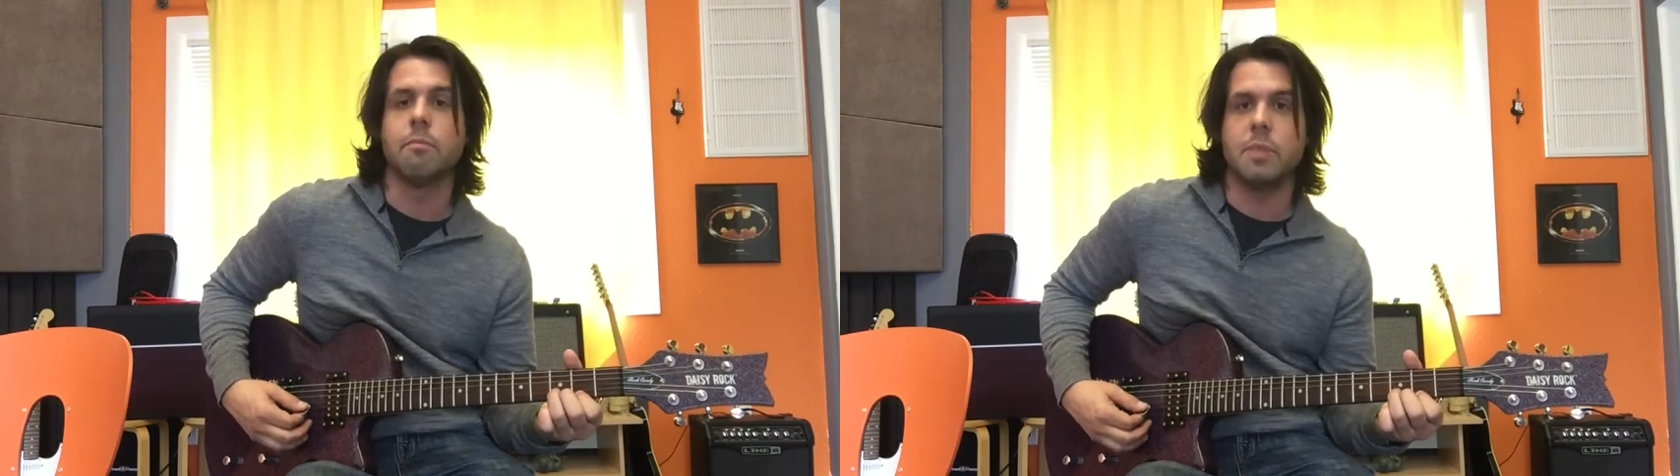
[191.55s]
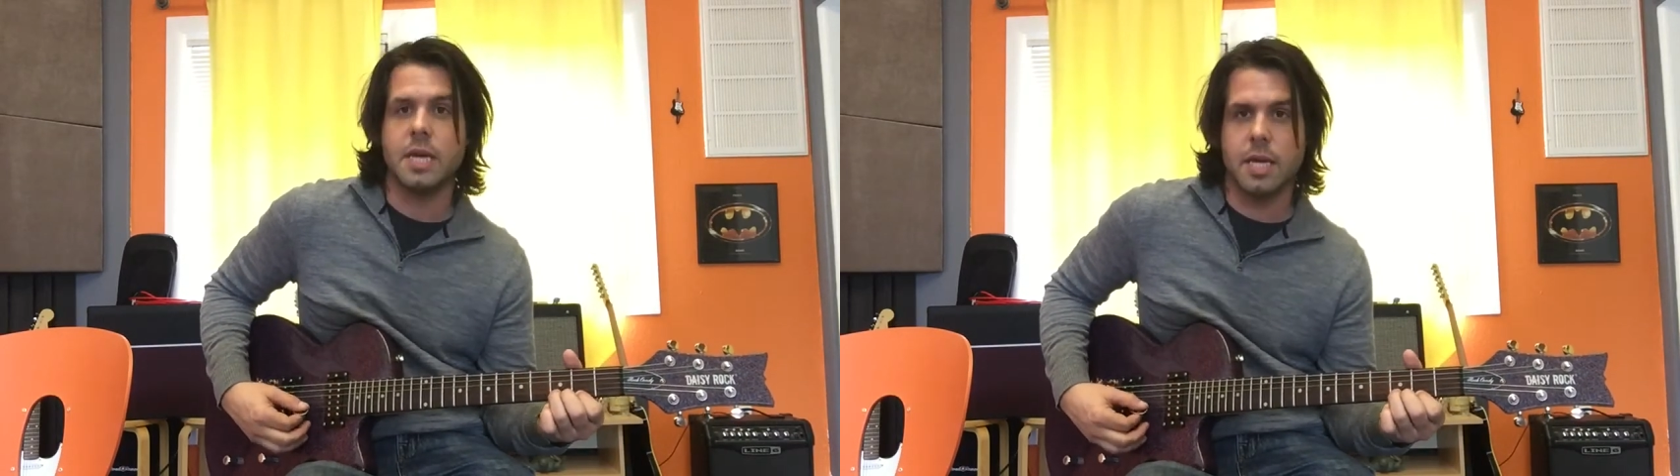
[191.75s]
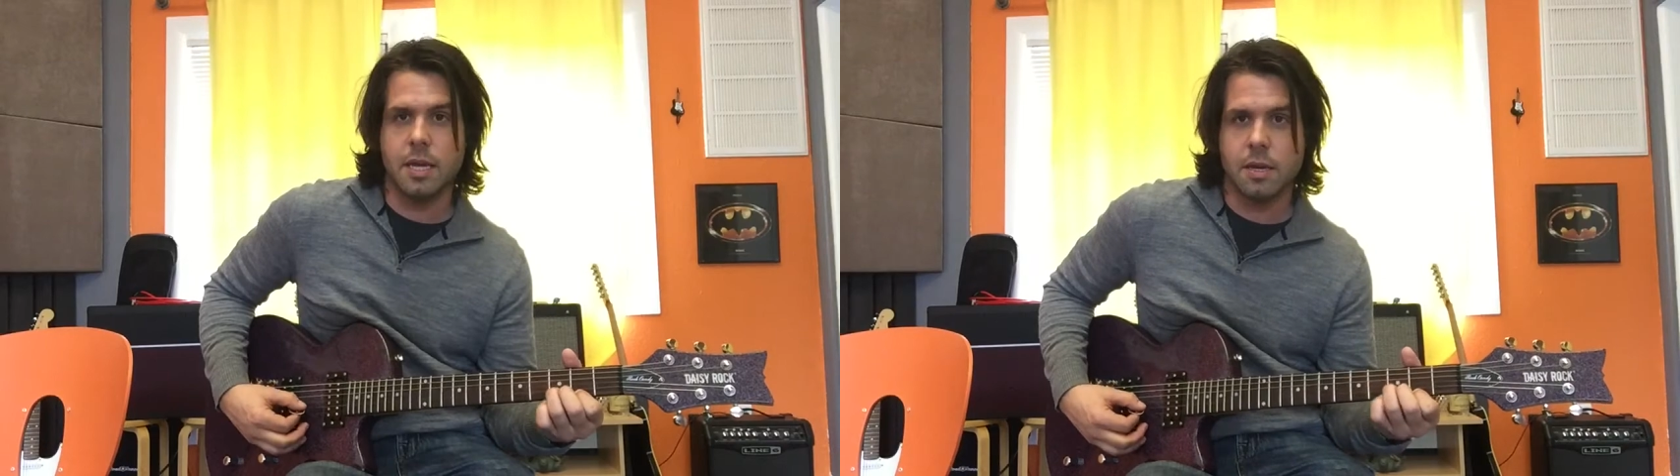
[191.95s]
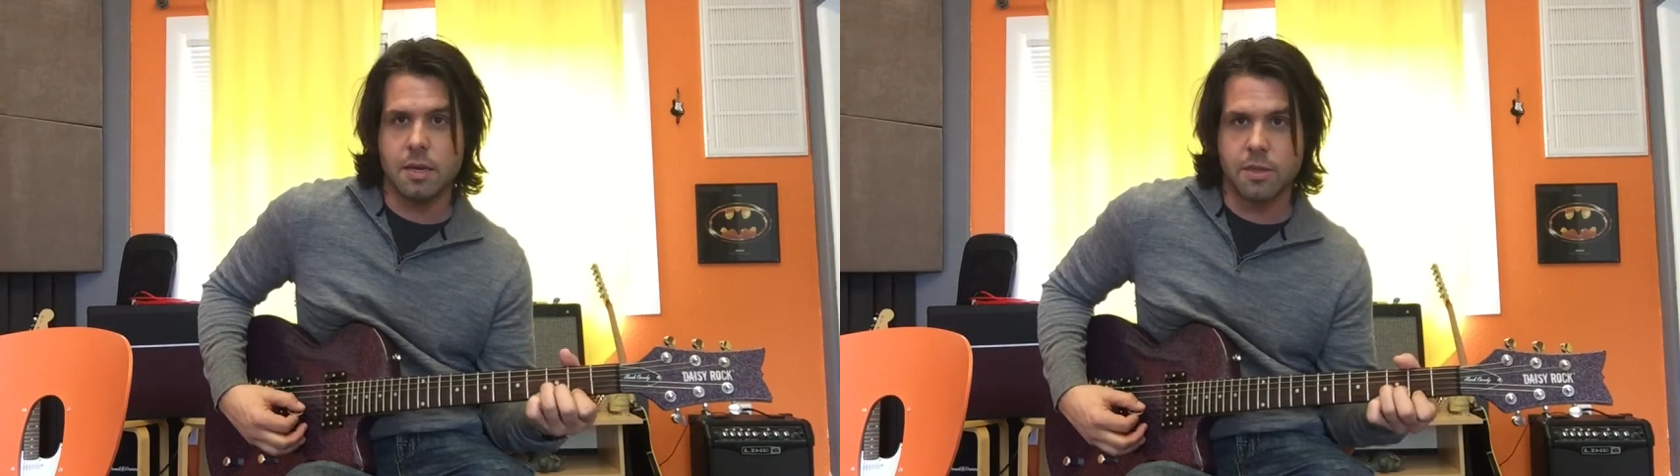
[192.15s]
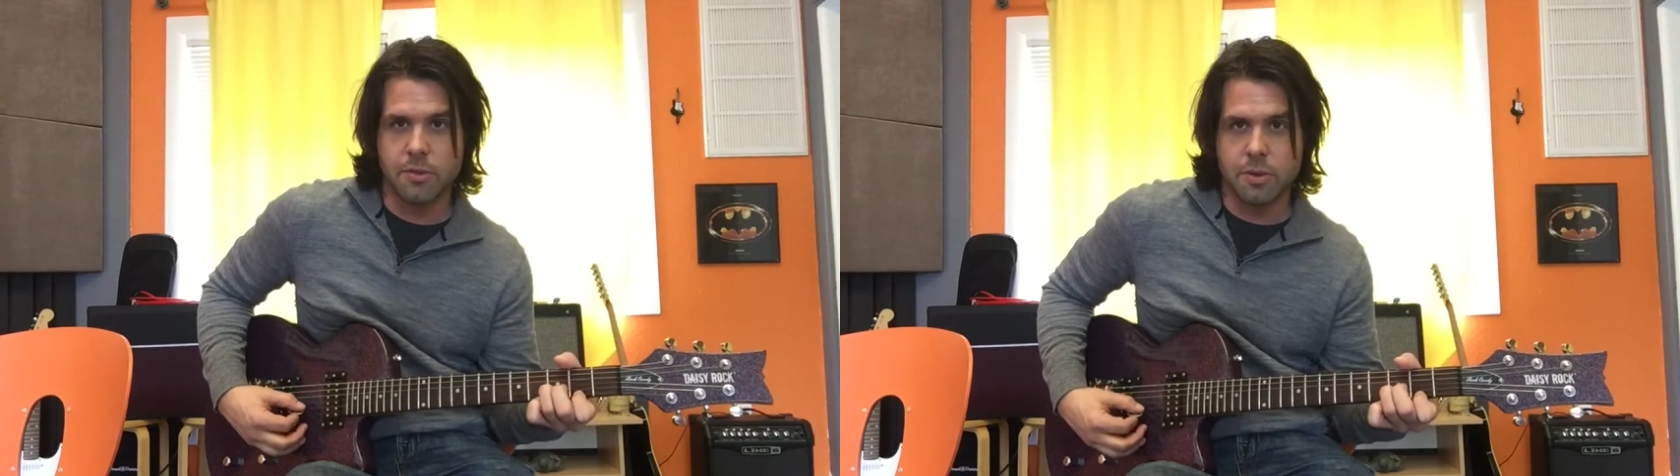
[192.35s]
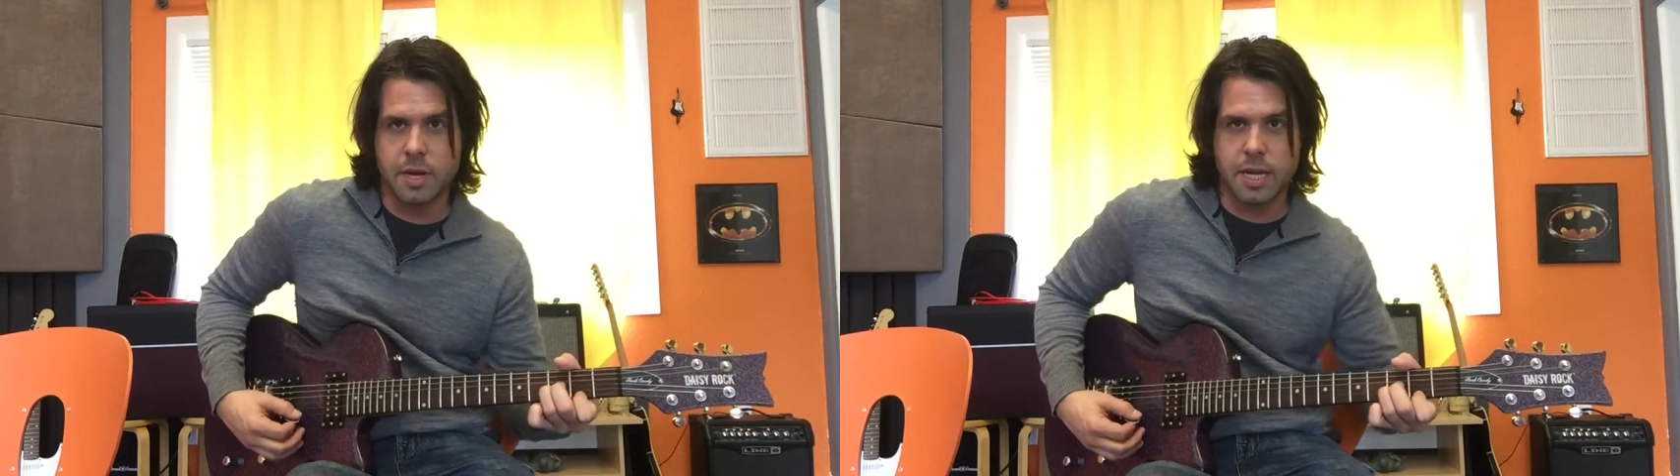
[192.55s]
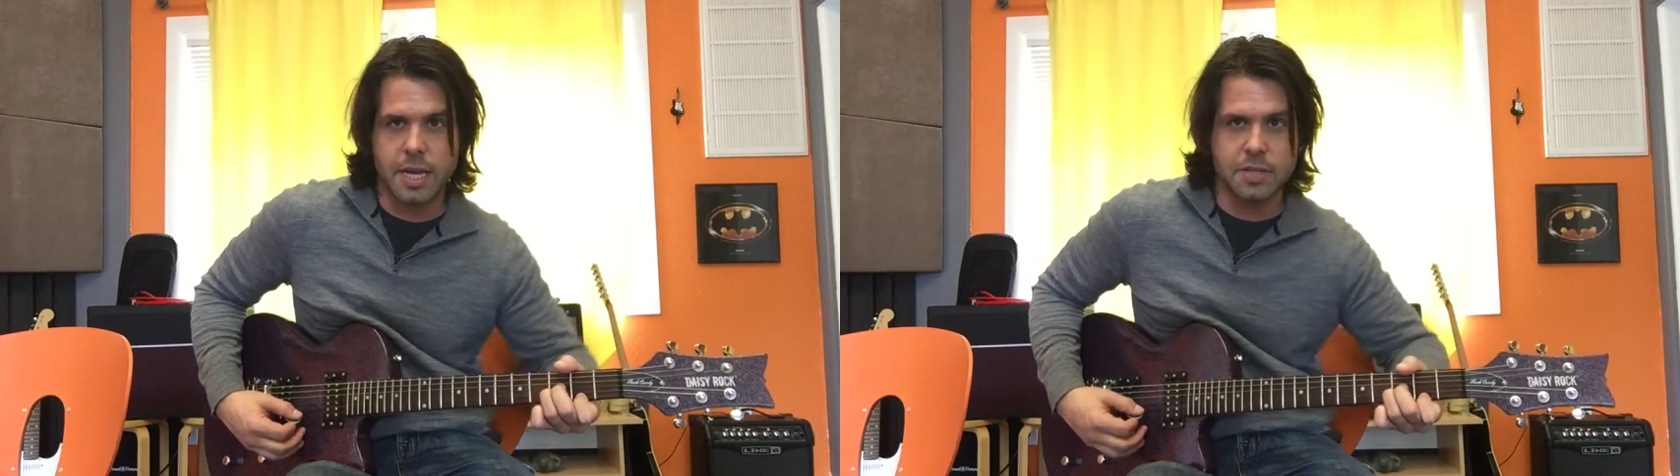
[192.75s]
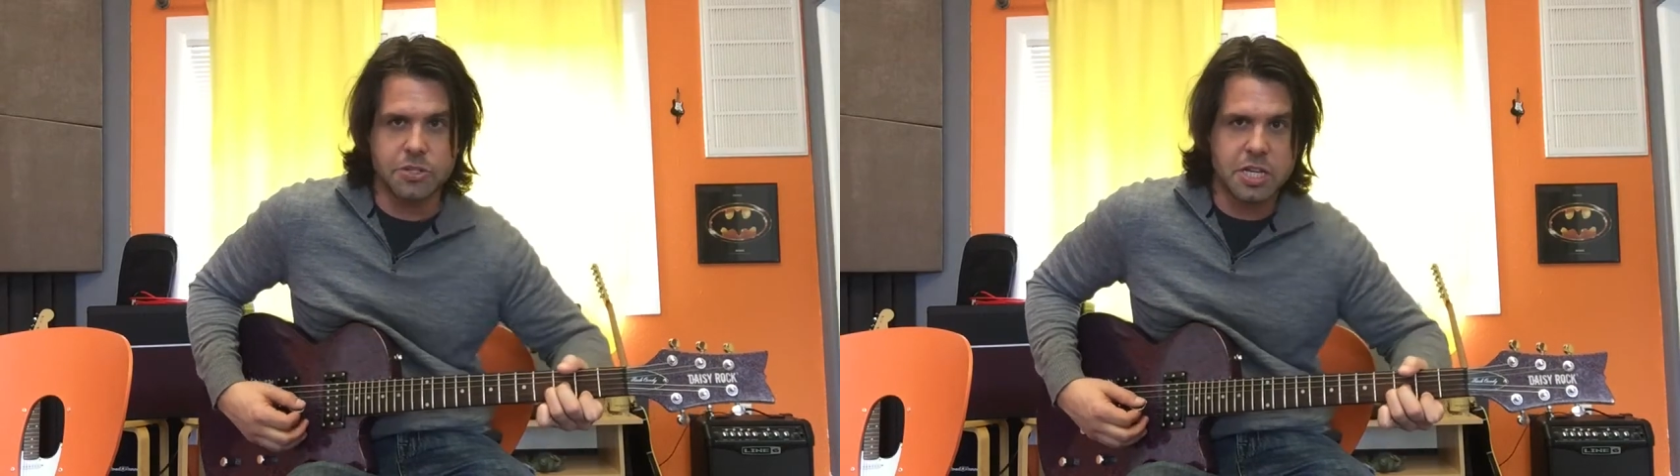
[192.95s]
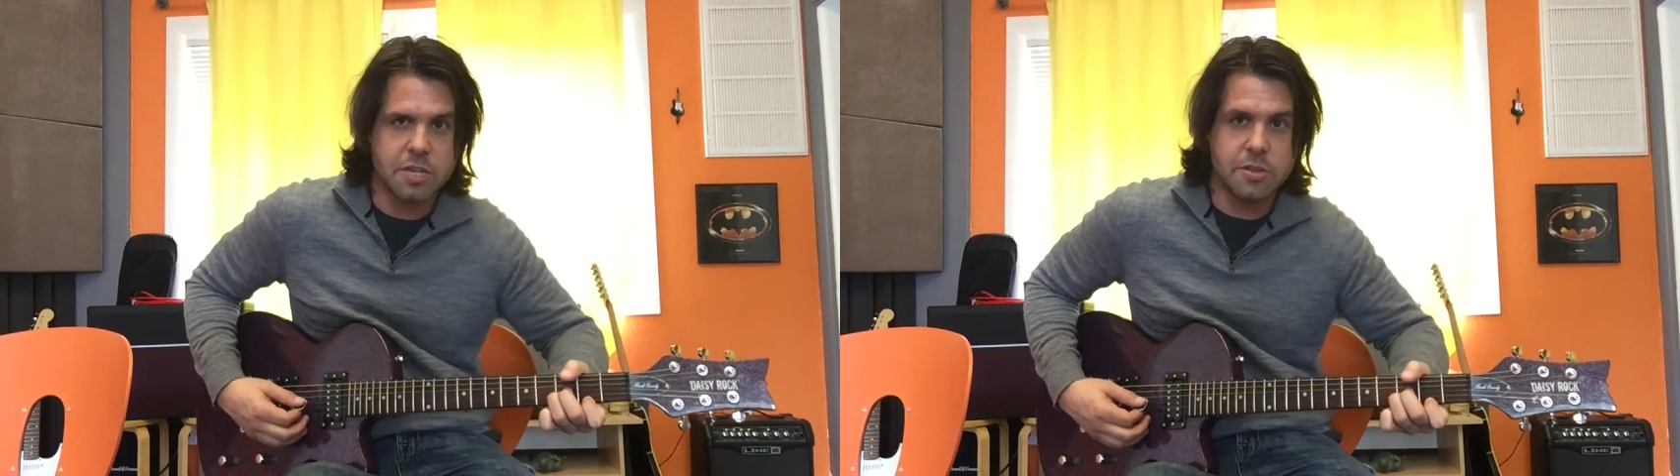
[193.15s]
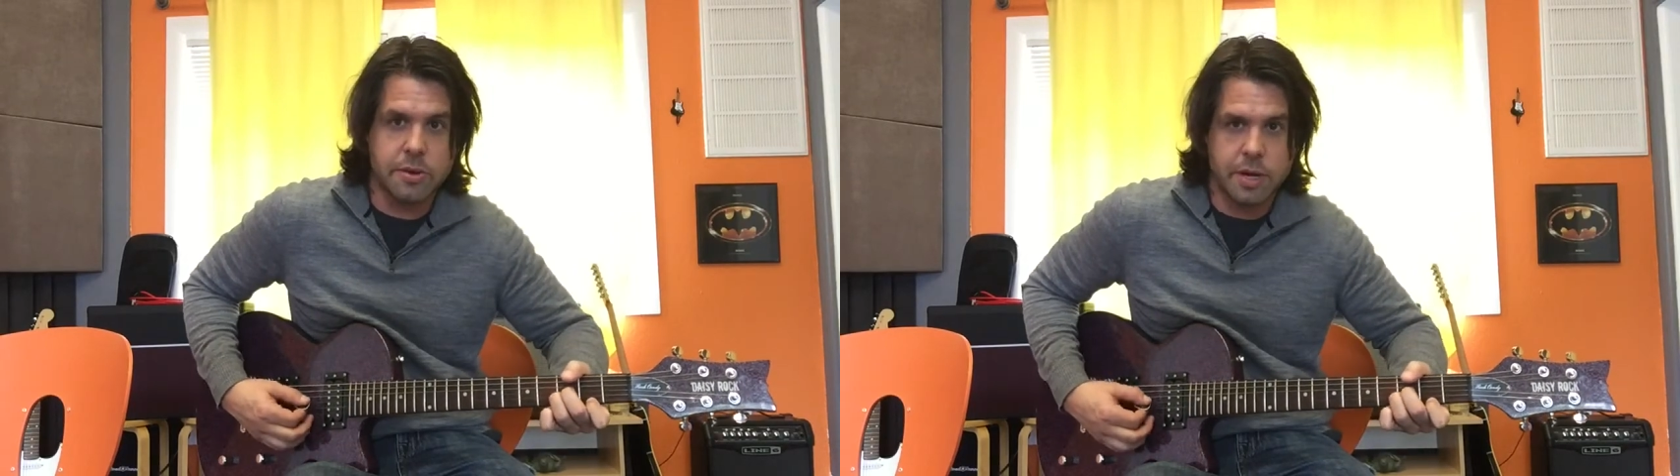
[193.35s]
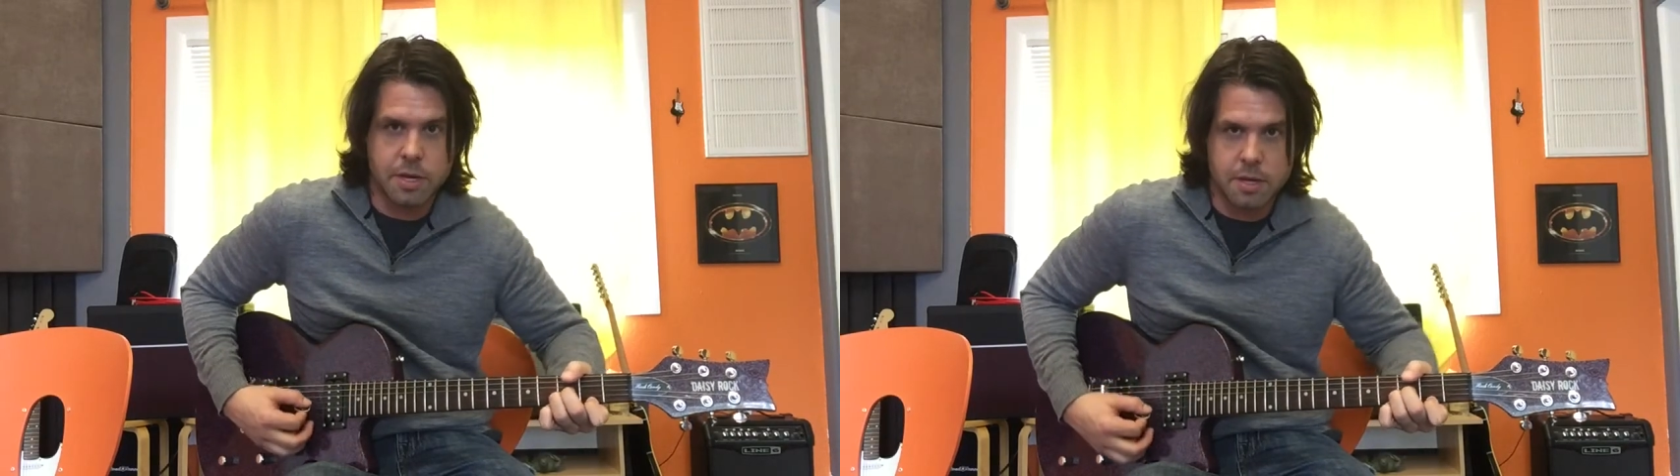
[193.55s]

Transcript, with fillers: B three, and G three.